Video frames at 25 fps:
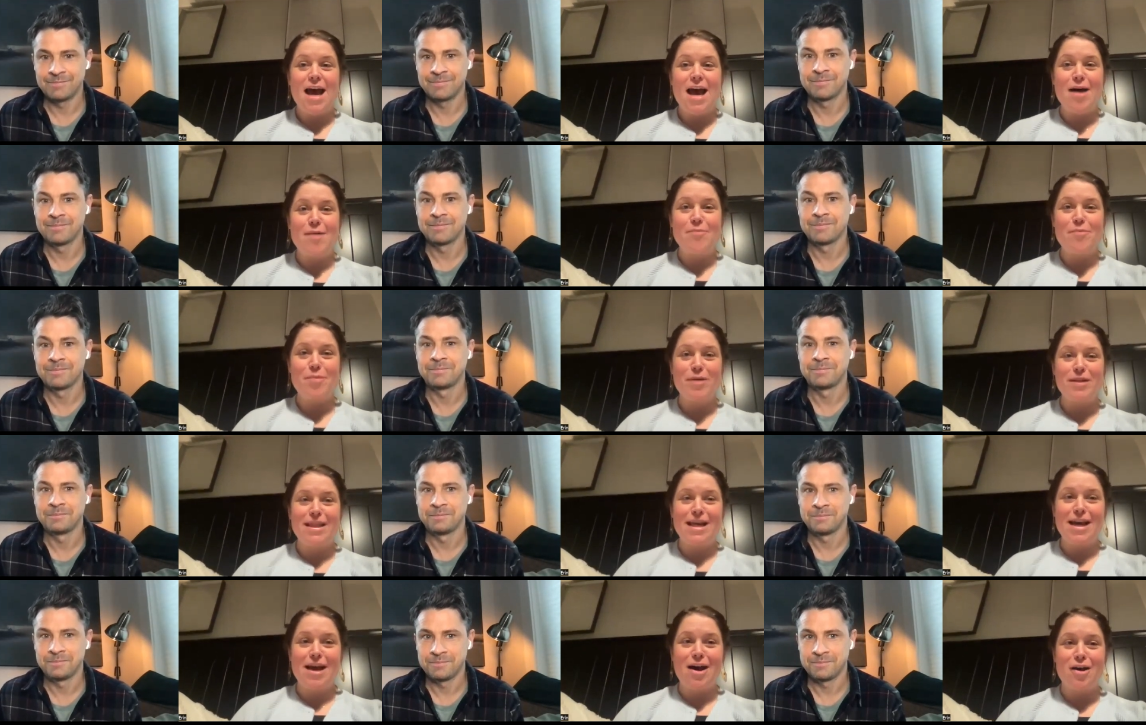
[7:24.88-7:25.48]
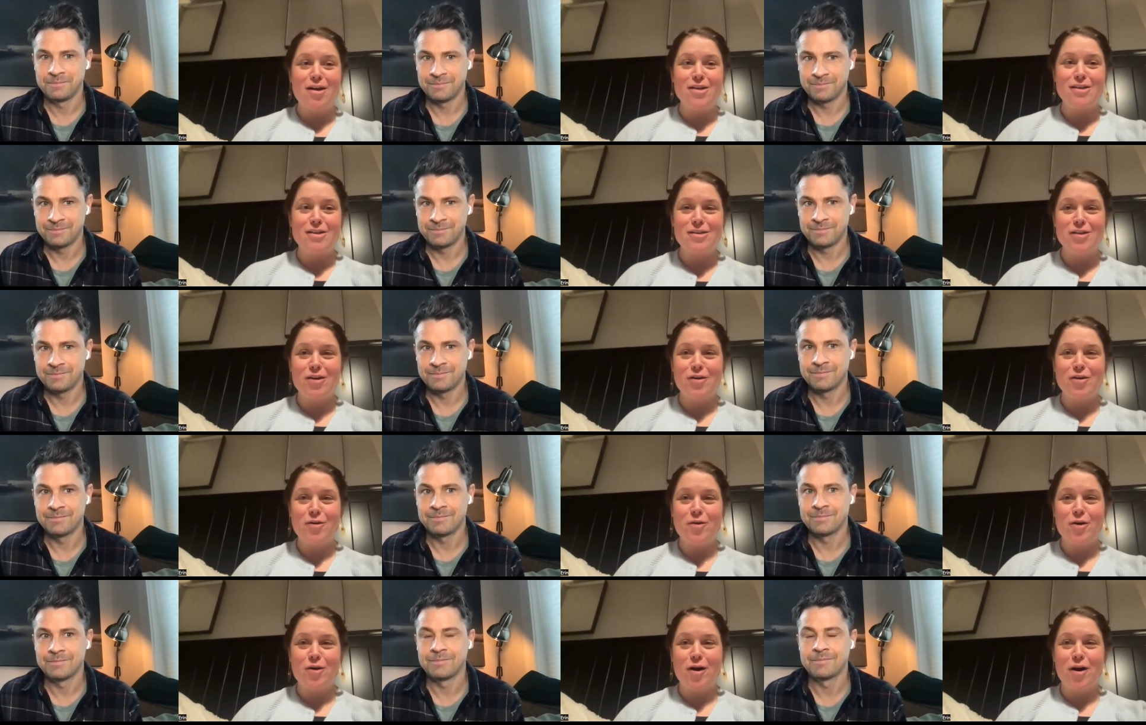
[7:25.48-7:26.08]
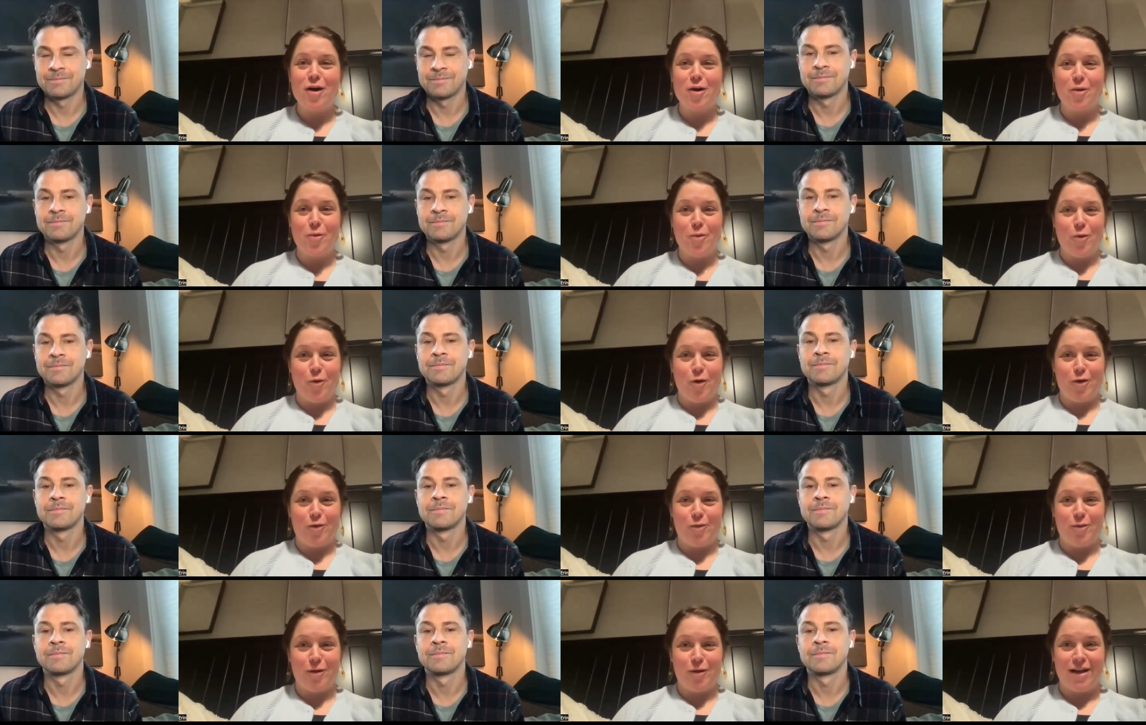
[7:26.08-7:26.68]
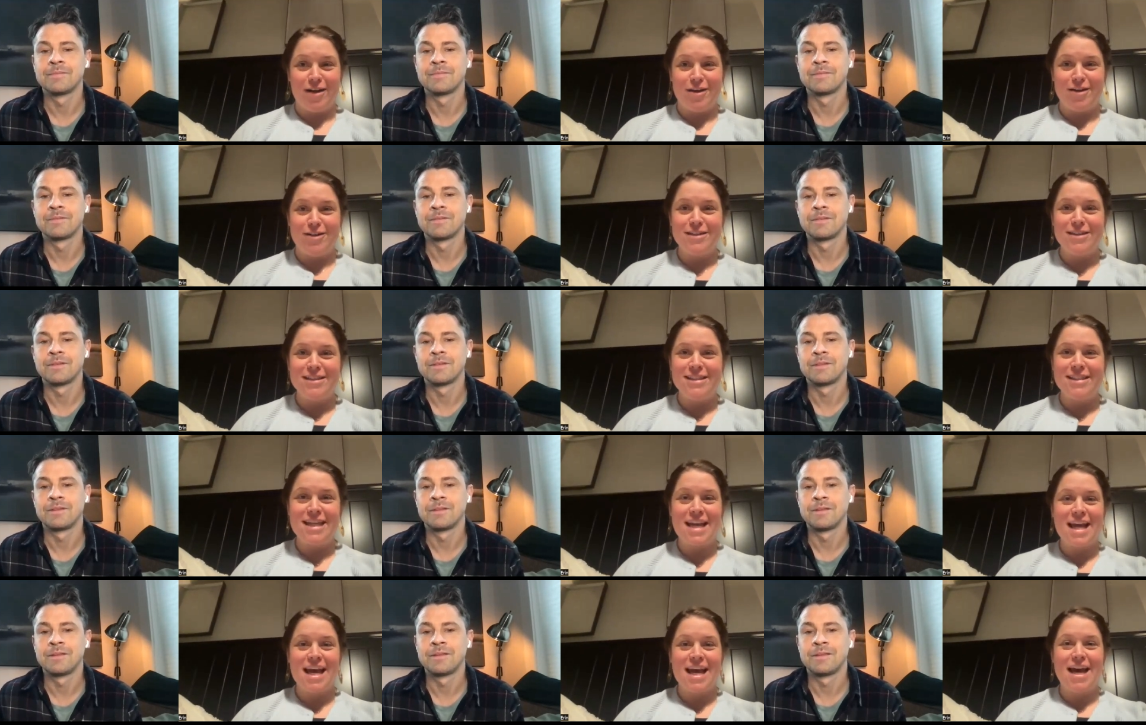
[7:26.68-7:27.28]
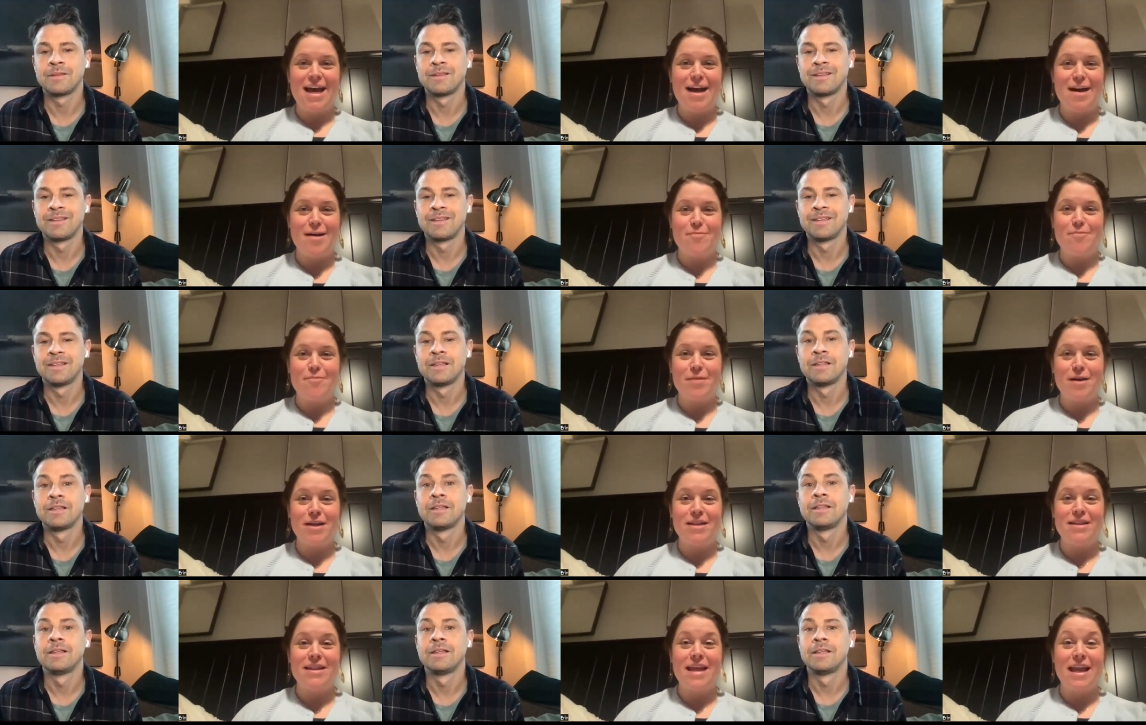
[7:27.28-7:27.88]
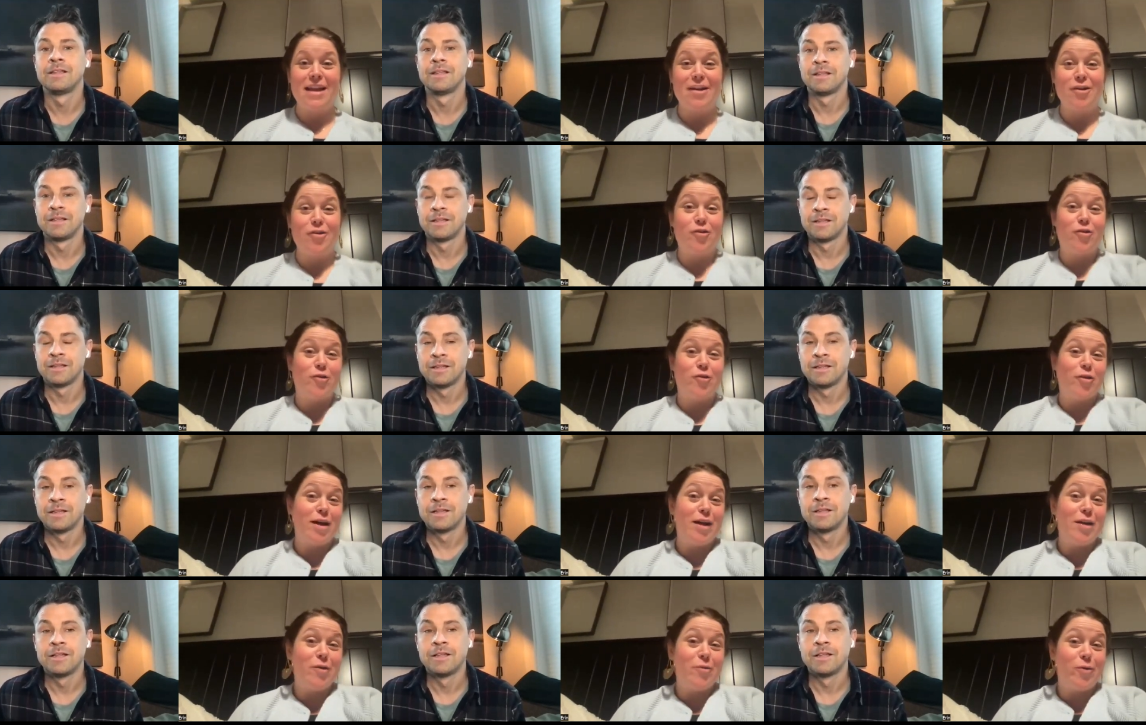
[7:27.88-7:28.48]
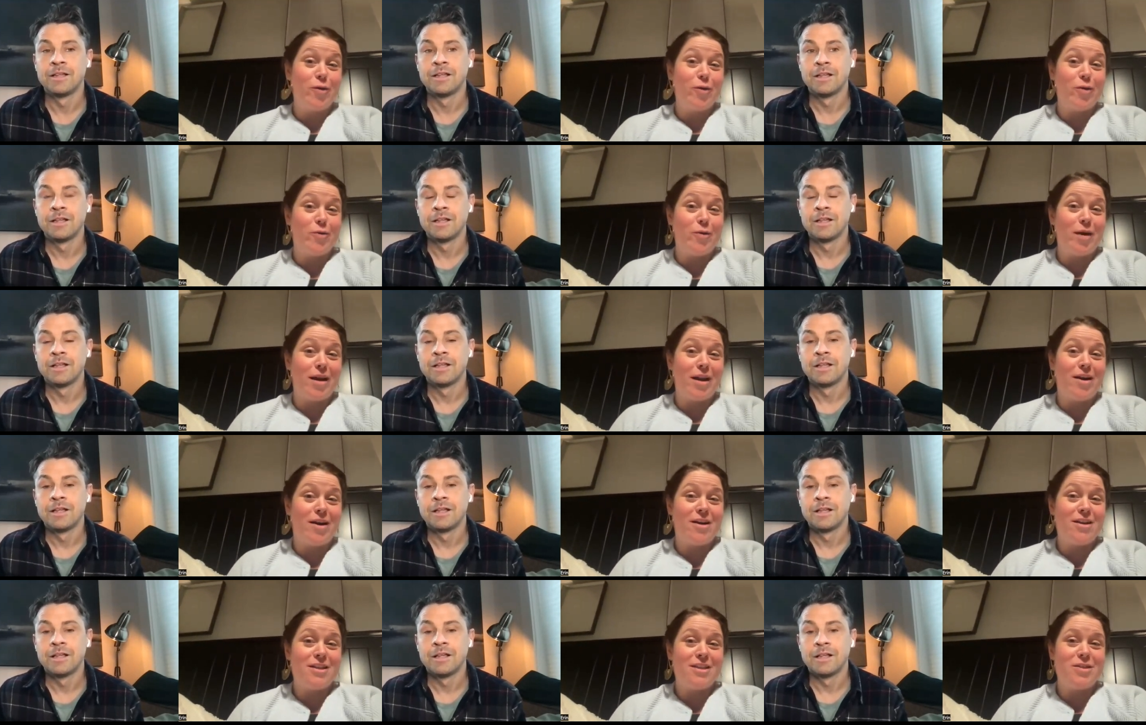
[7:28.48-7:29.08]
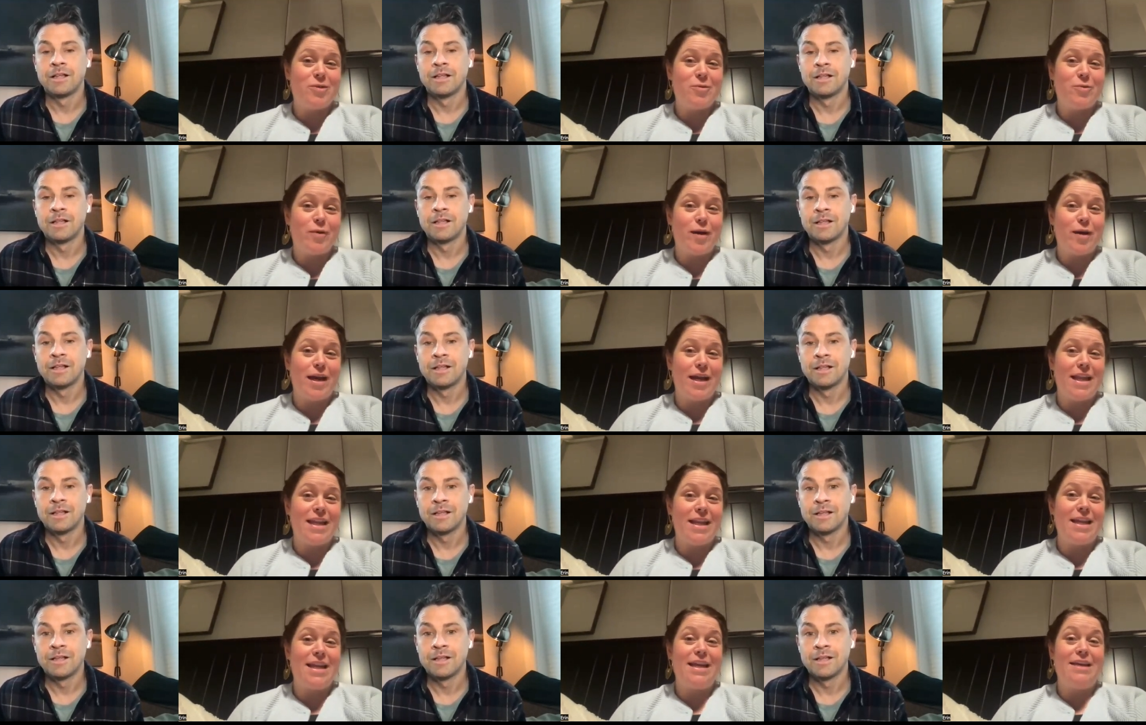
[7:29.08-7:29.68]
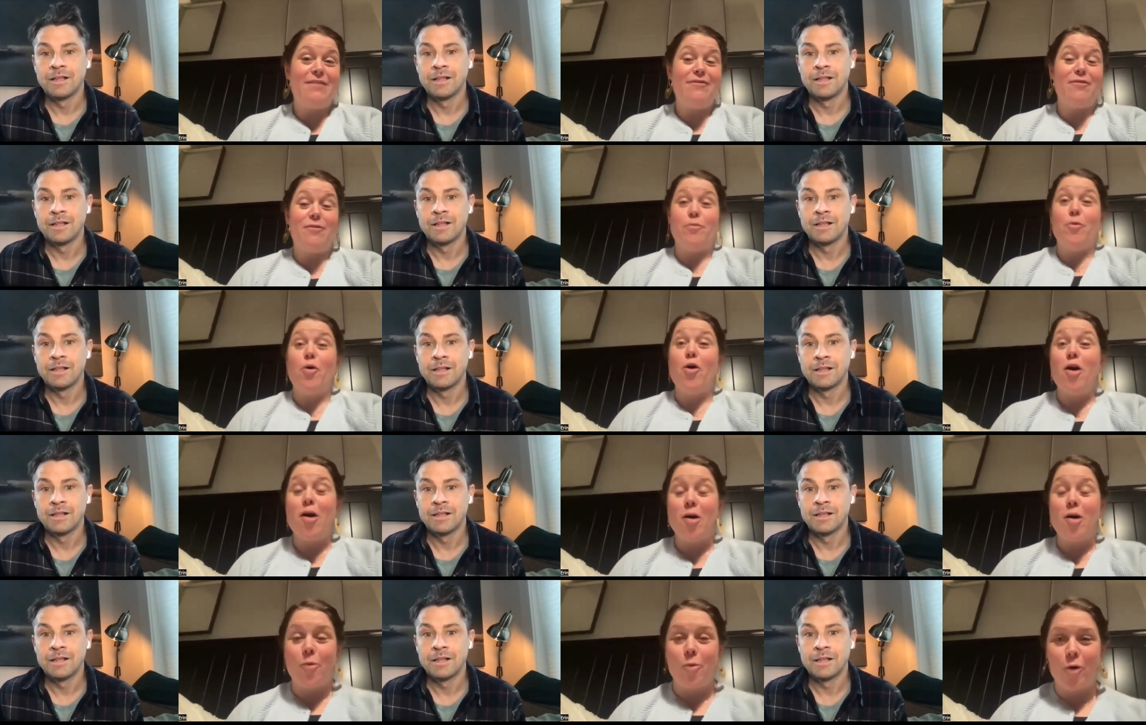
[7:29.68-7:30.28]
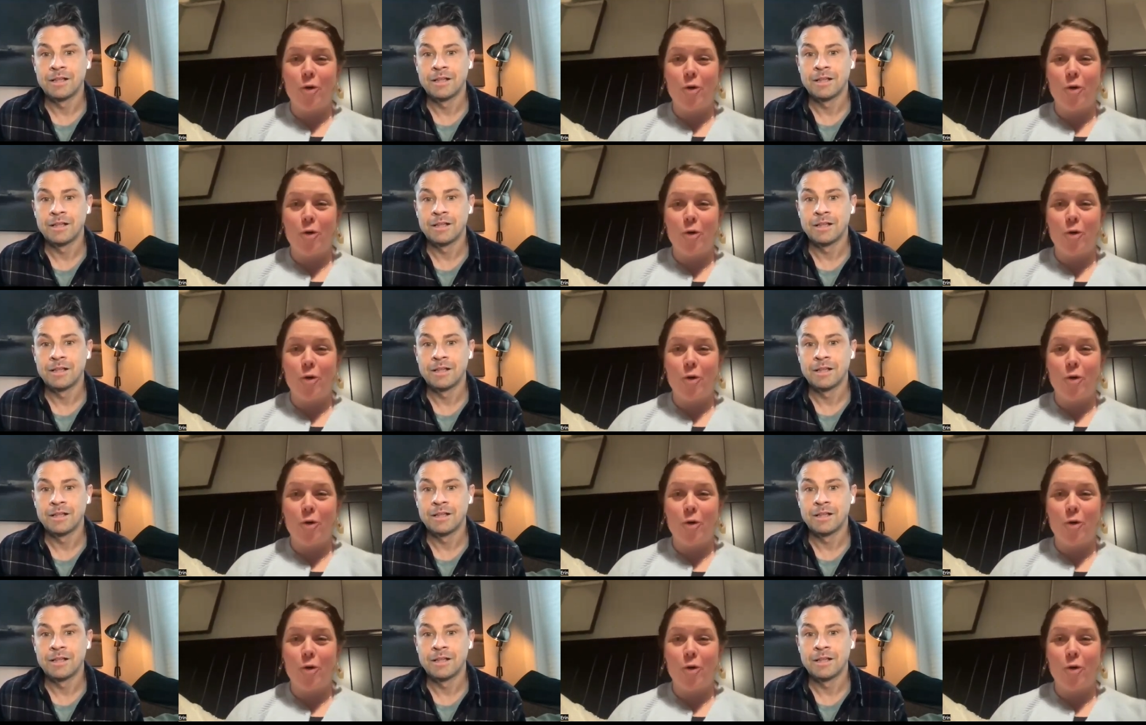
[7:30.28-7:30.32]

Speaker 1: um, but they also are award winners. Um, then Greenwood went on to win even more